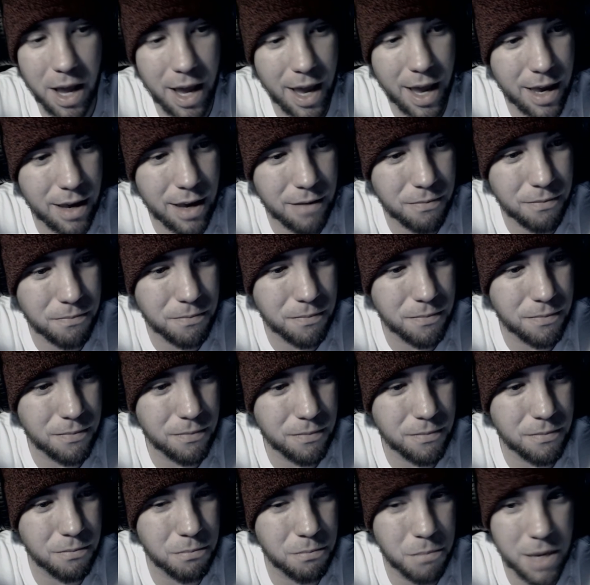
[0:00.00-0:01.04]
my
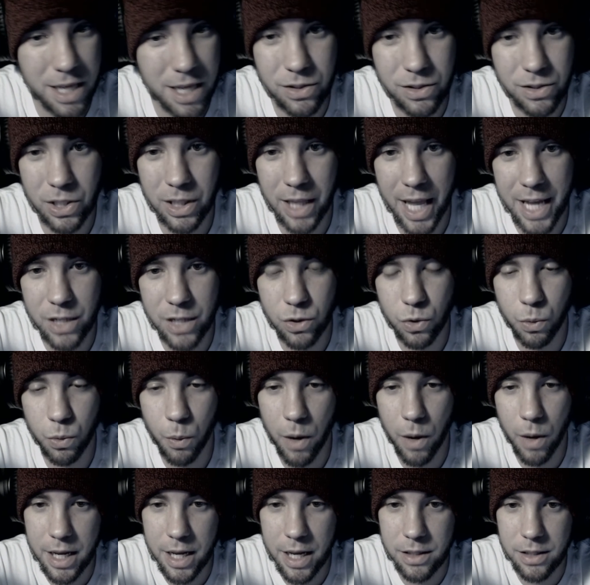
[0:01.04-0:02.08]
mid to late
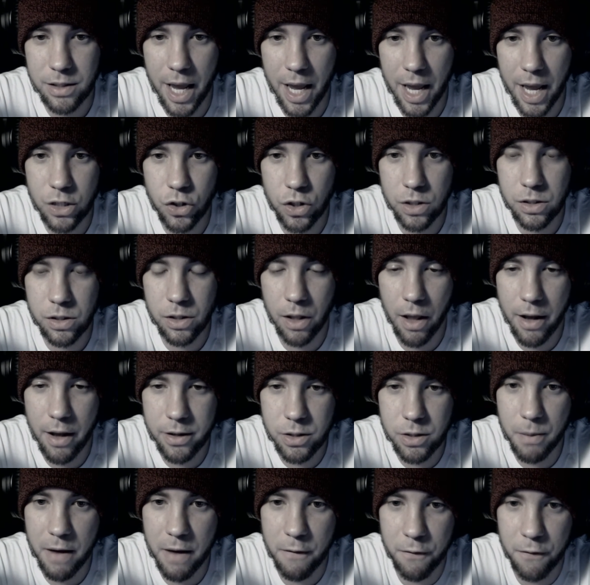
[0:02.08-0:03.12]
20s. I had just
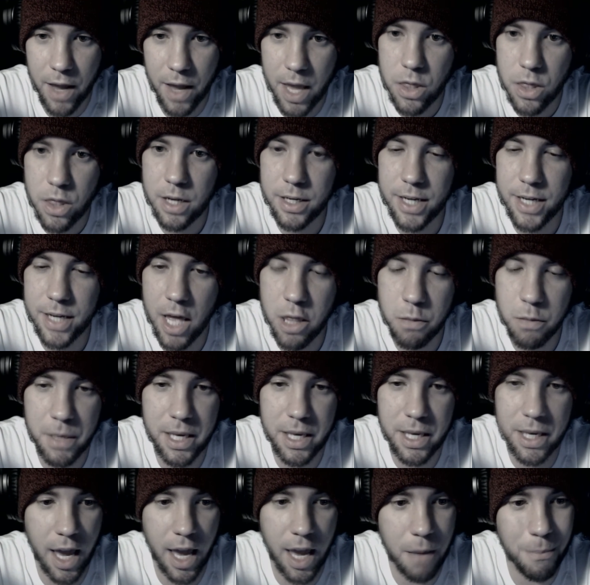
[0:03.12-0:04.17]
lost my faith, and death
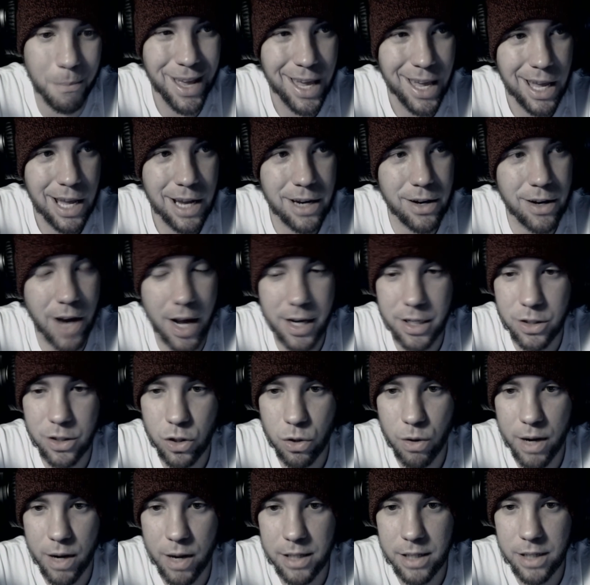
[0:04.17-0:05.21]
became not a
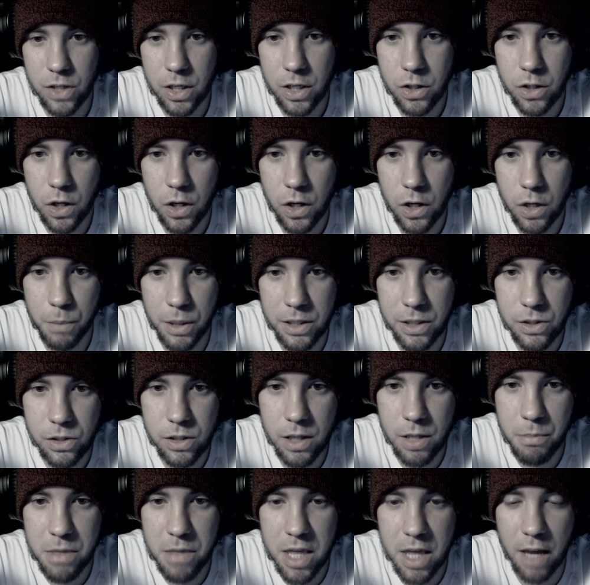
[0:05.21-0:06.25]
transition, but
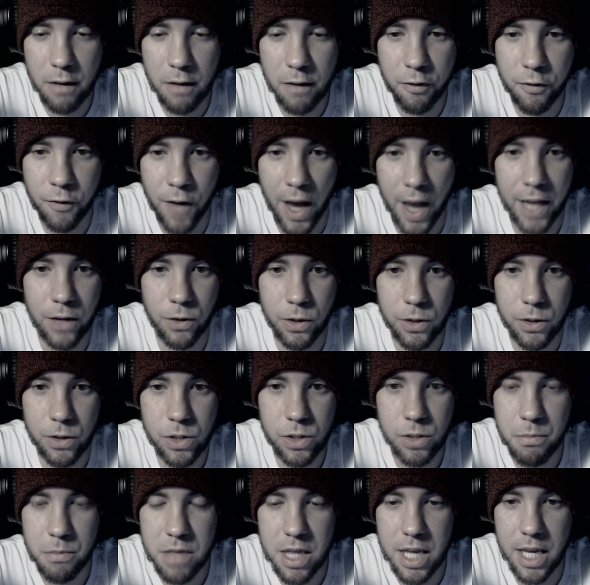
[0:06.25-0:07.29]
something final,
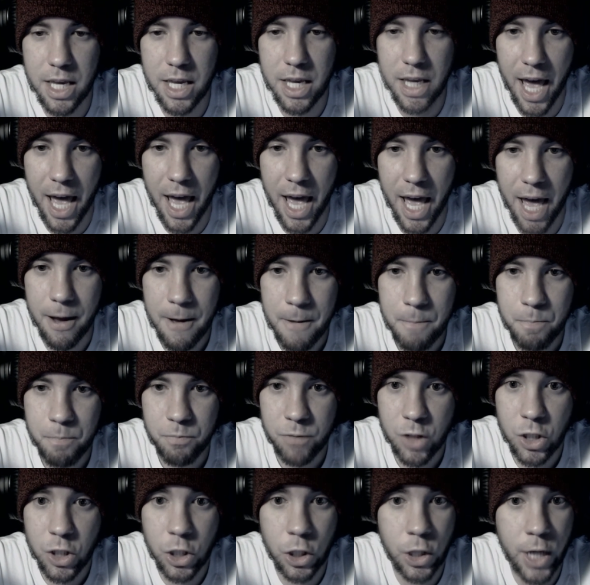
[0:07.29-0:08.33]
something that
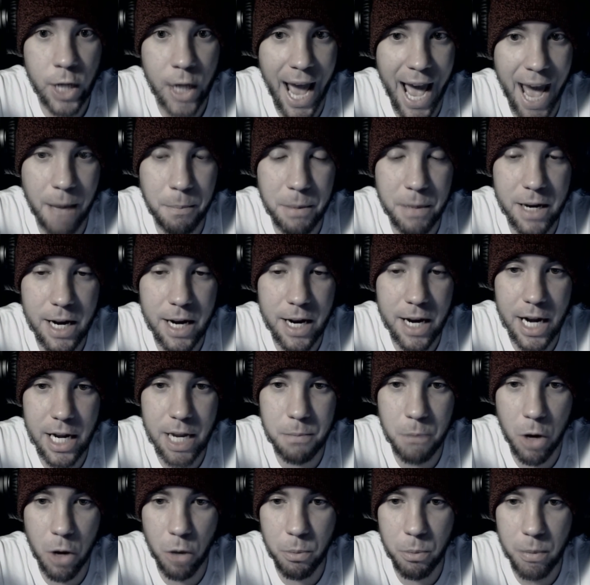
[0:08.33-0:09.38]
could happen at
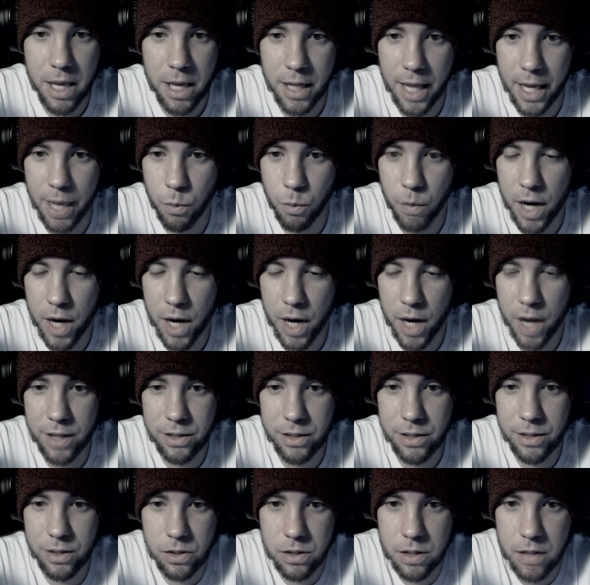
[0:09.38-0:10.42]
any moment. Like when I
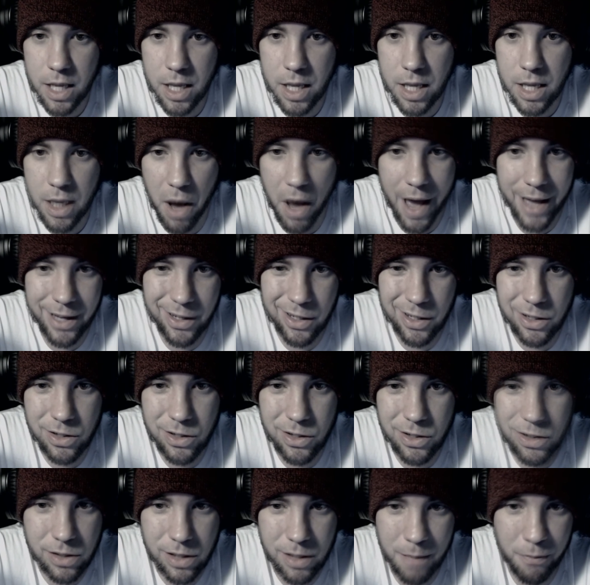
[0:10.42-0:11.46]
went to sleep, I could
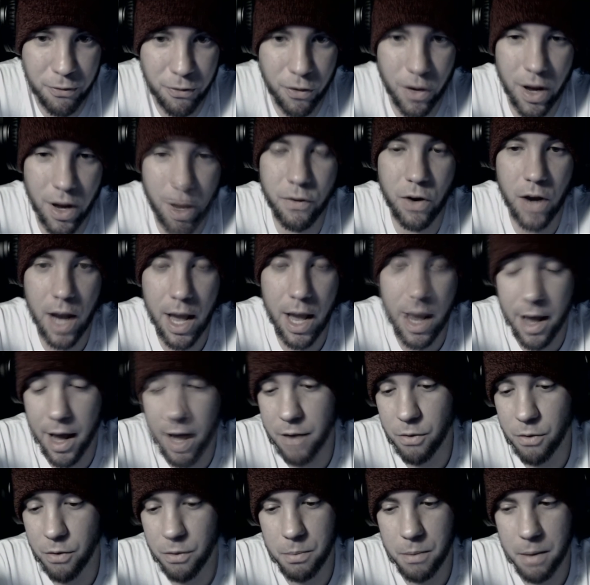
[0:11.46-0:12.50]
just sleep forever.
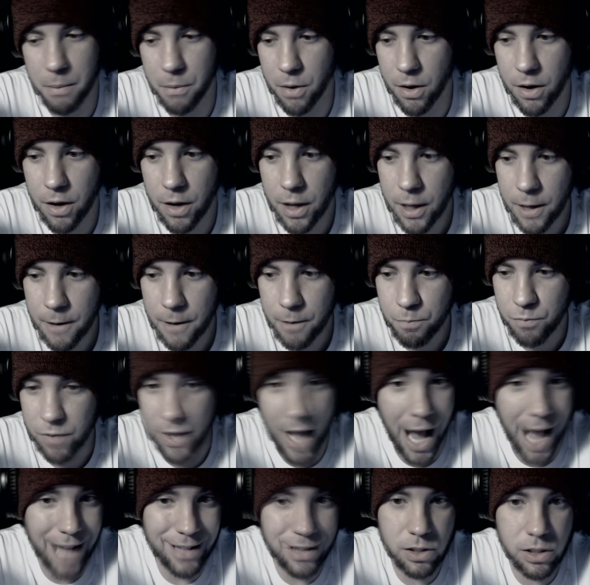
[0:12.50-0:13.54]
I remember
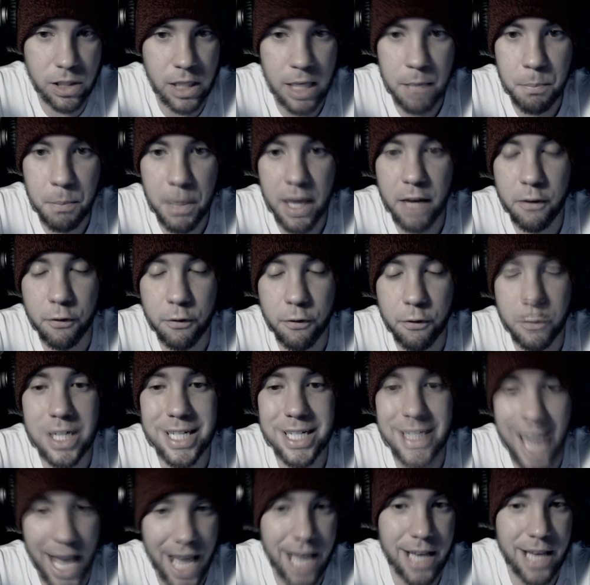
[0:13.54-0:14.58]
not sleeping
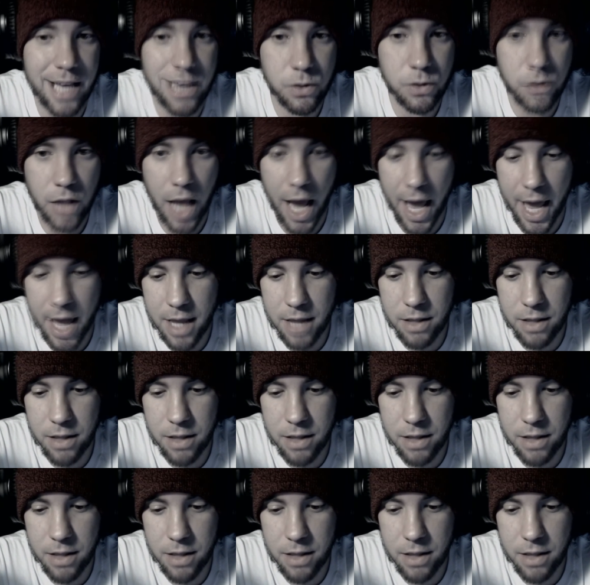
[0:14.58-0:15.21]
for days.